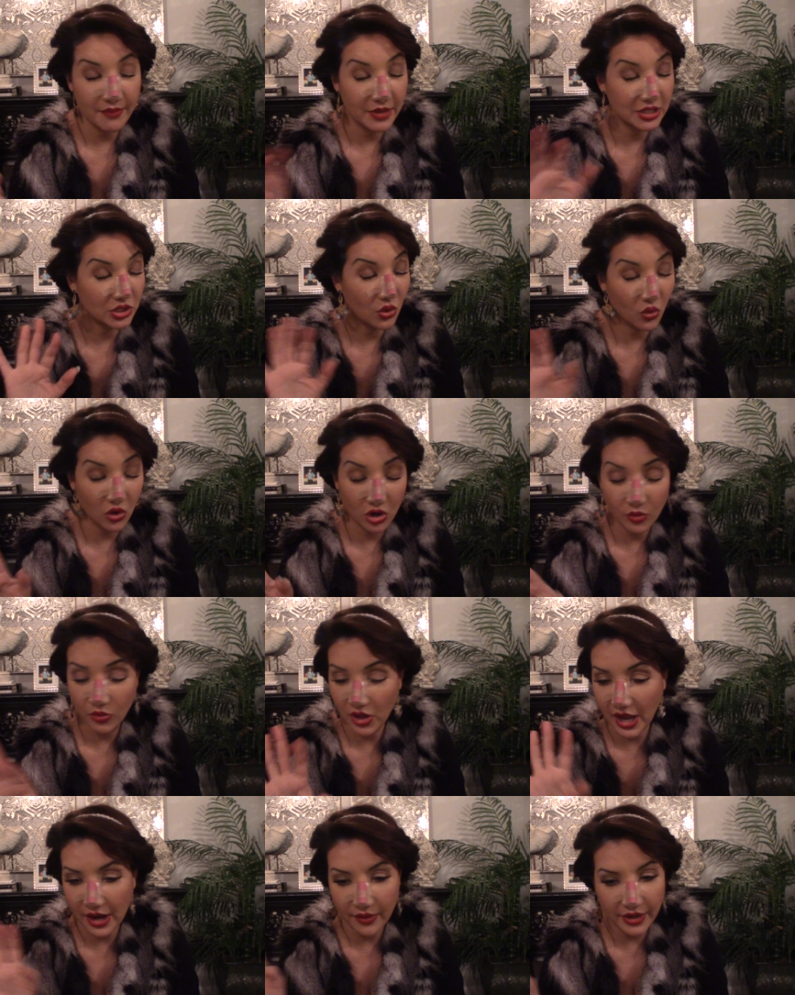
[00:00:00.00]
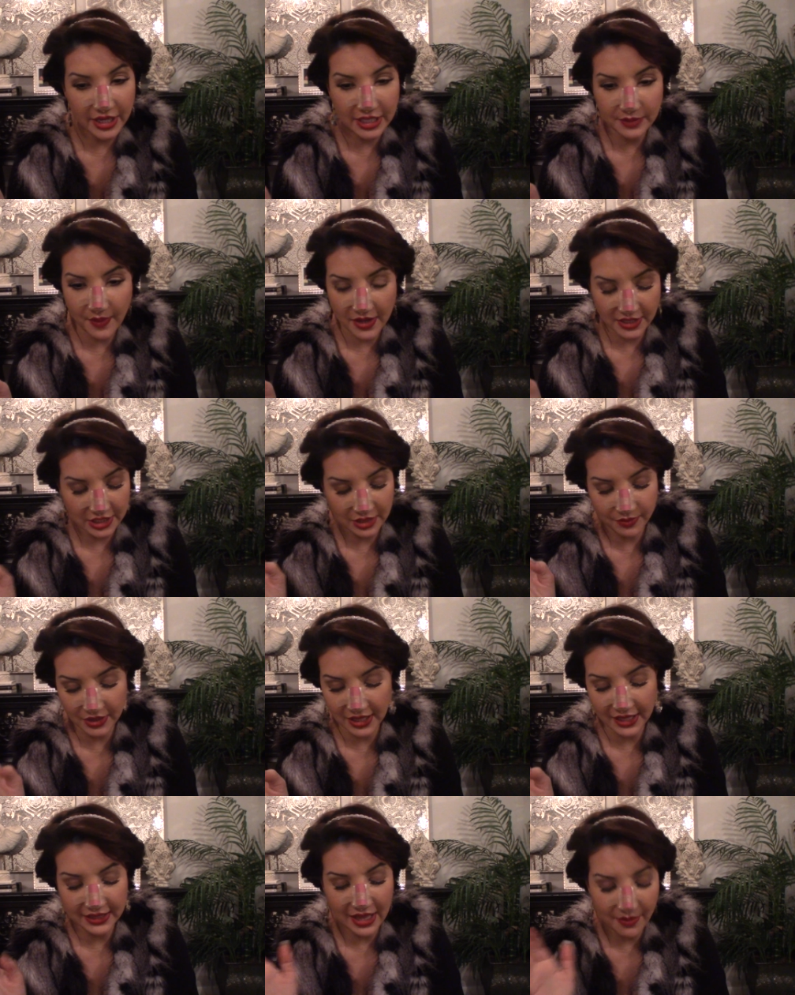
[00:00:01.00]
It's horrible. I already expect it to be
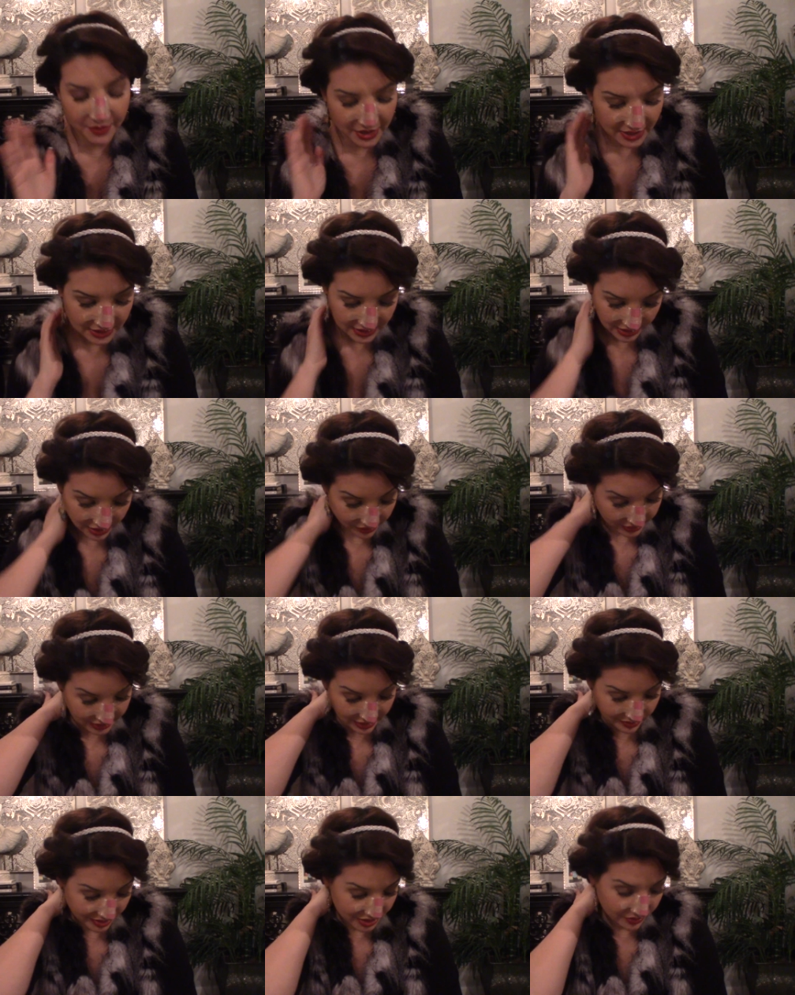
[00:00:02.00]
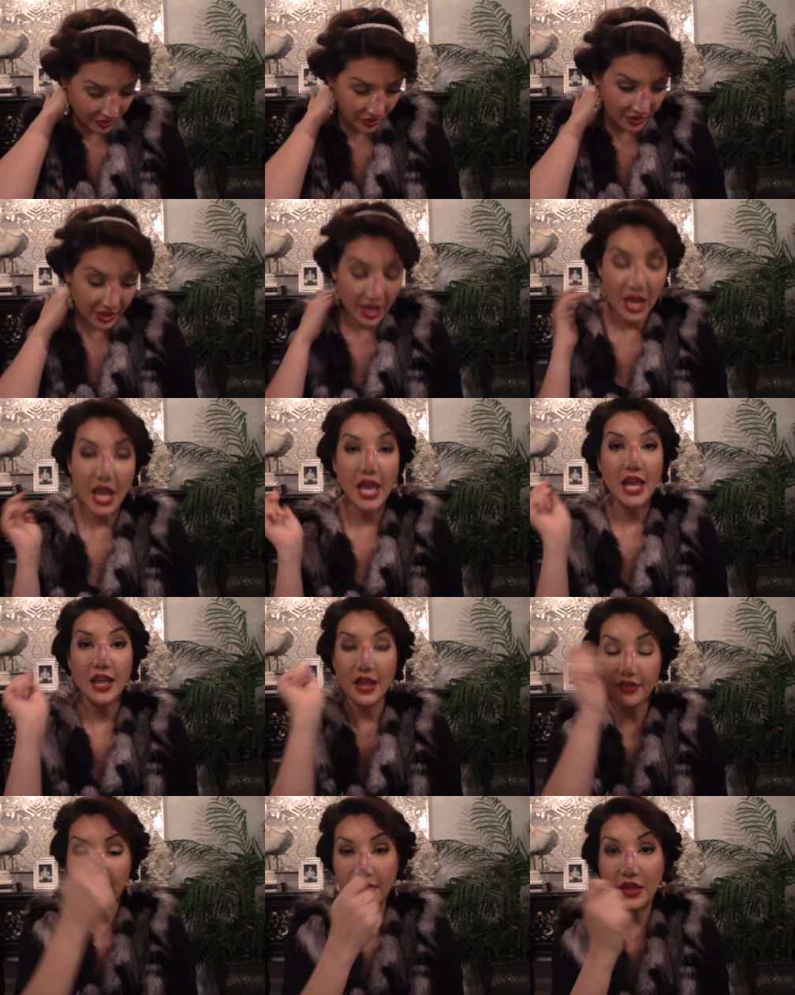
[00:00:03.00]
like that because, you know, it's going to be swollen.
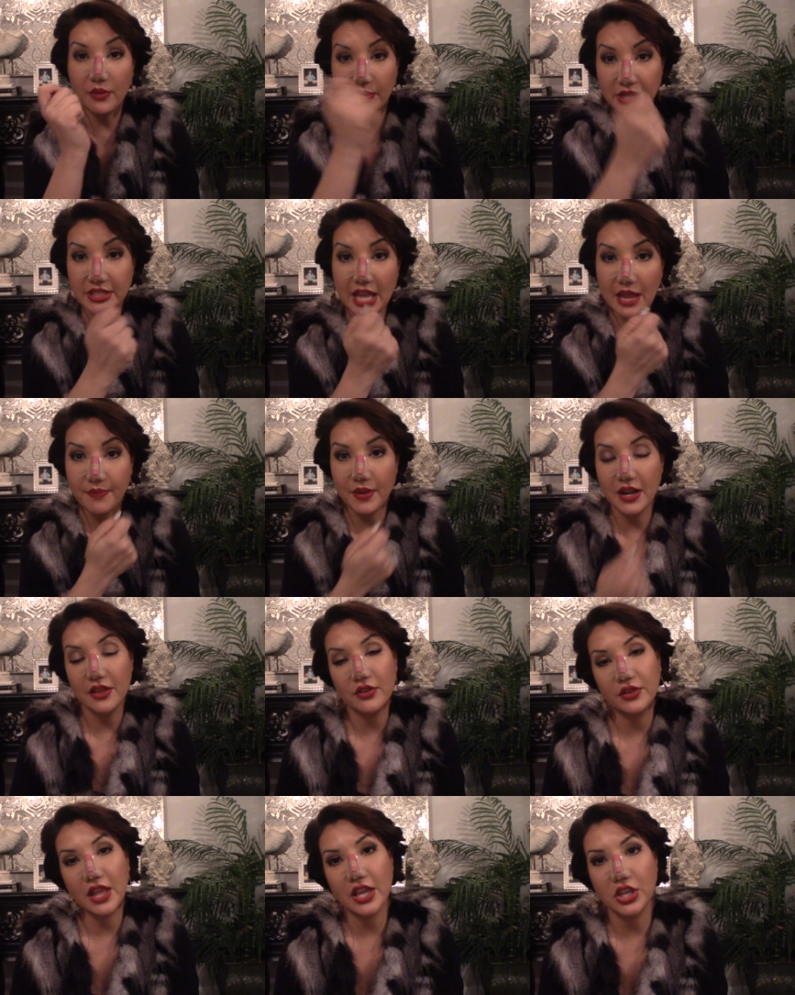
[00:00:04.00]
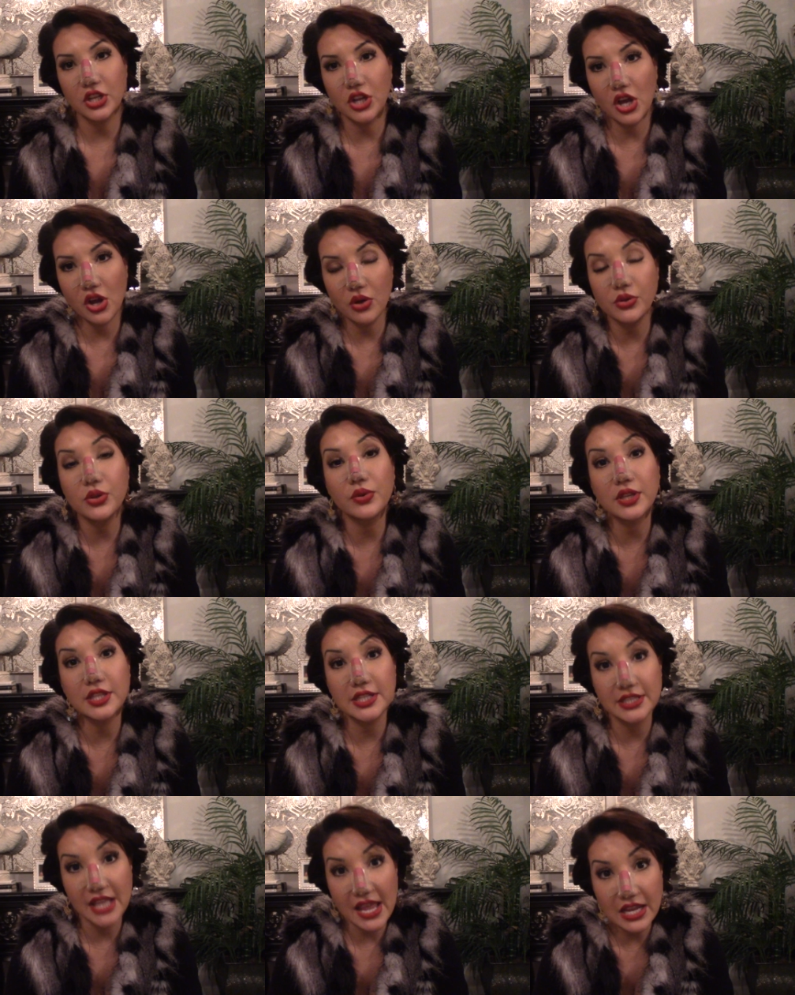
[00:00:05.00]
And then they retape it, and they're like, you know, you can
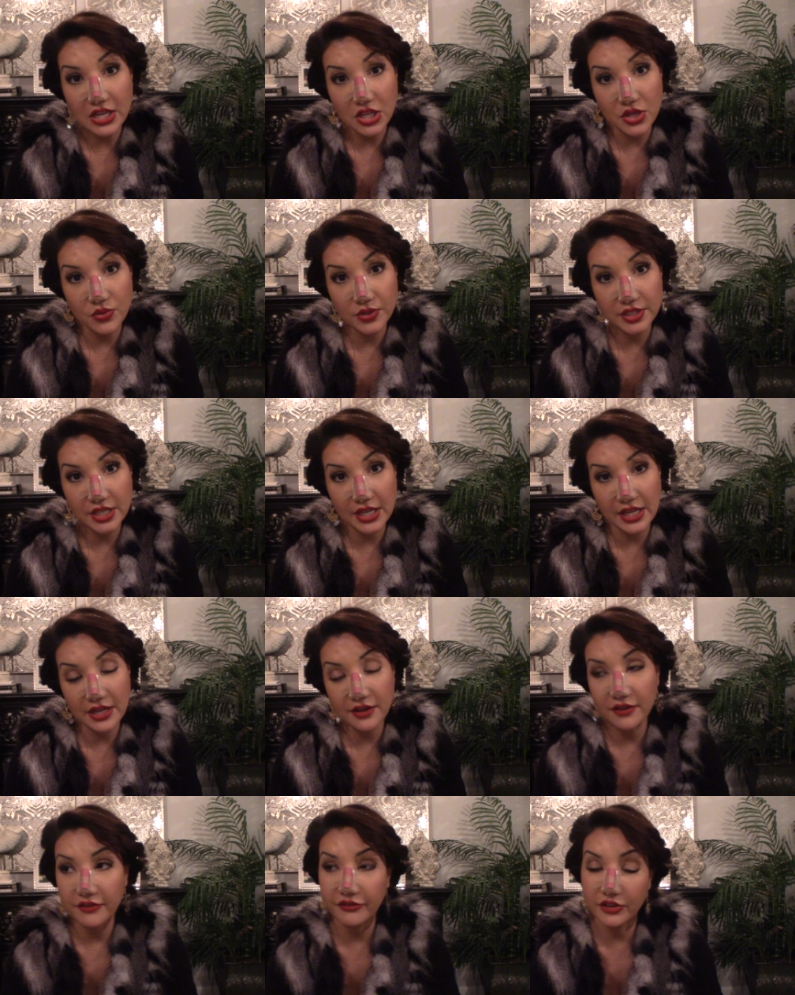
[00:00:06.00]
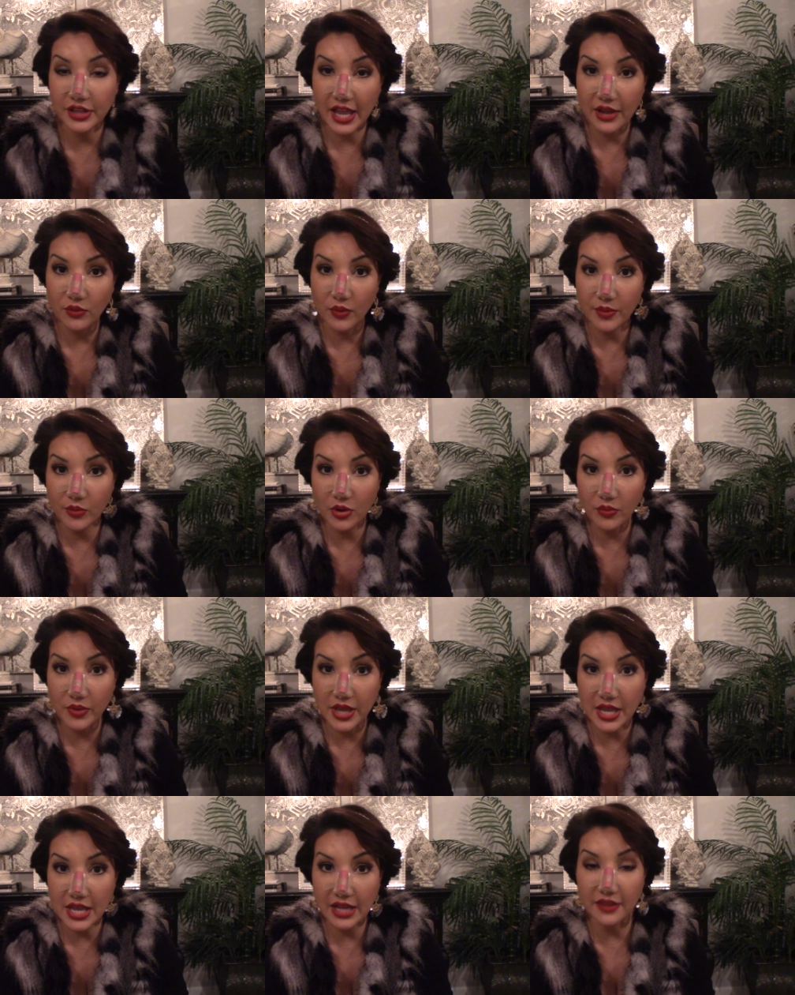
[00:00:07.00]
stay in Houston for like 1 more
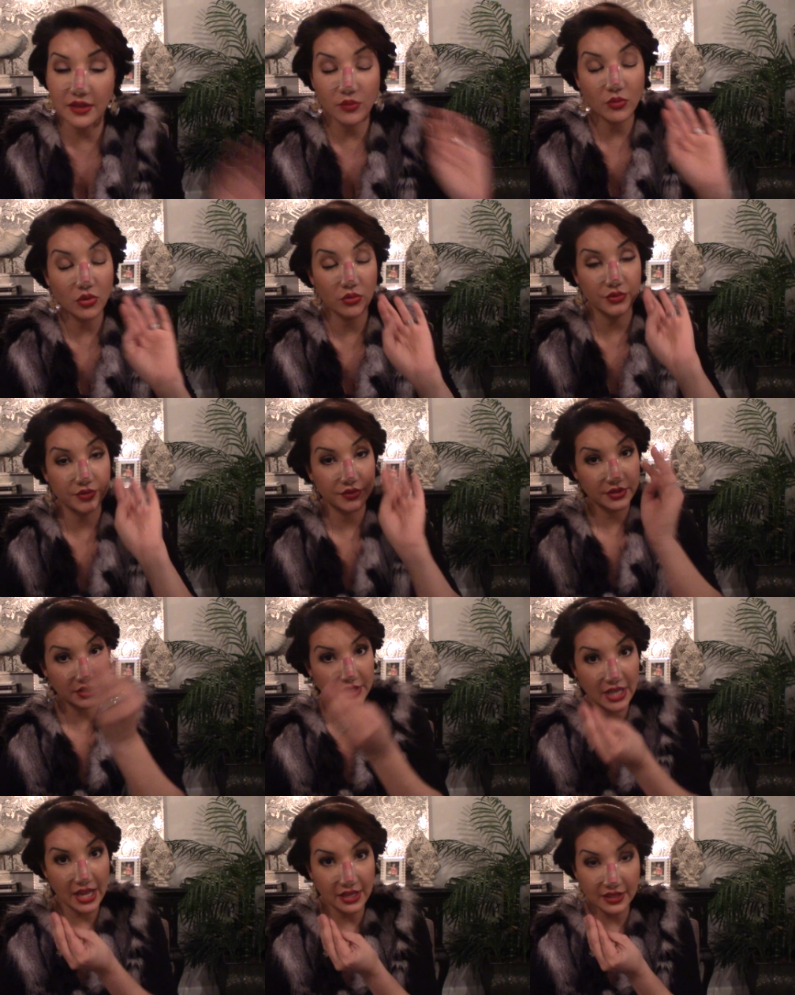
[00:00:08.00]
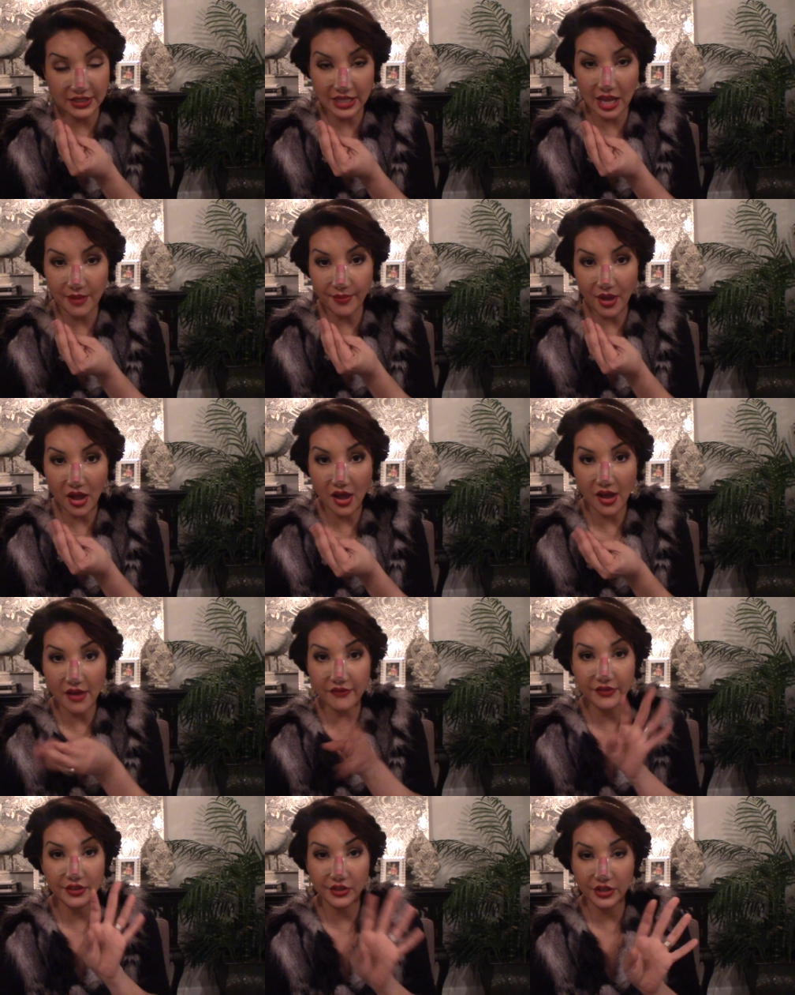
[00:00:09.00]
week, and then we'll take the tape
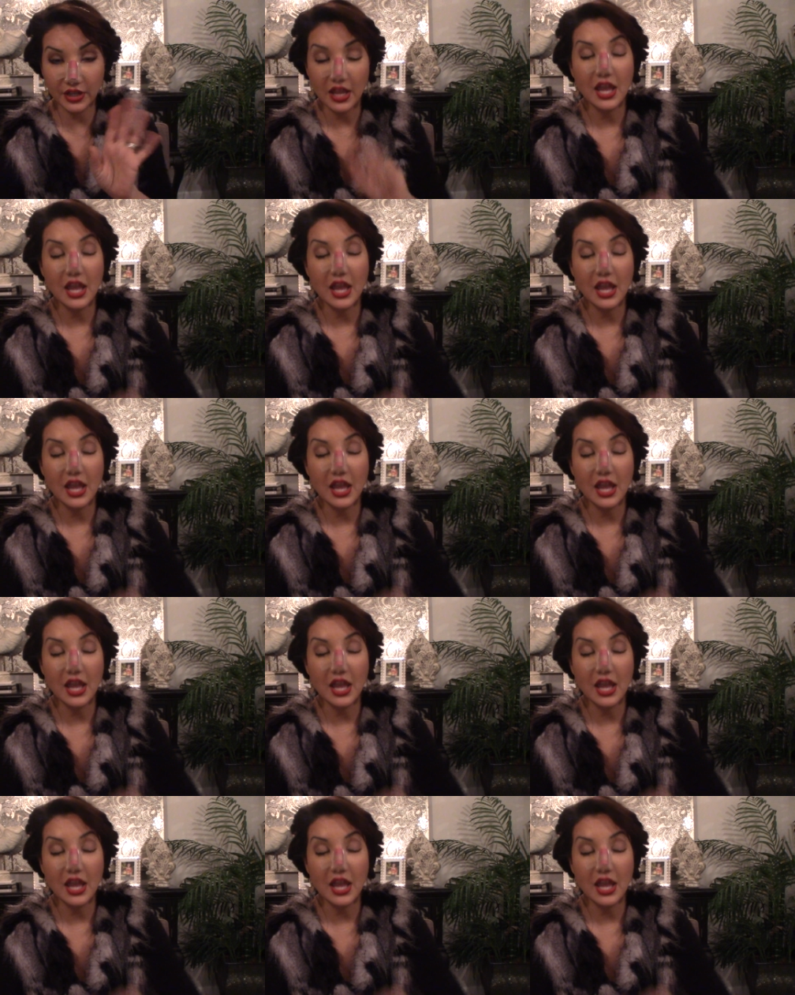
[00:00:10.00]
off and look.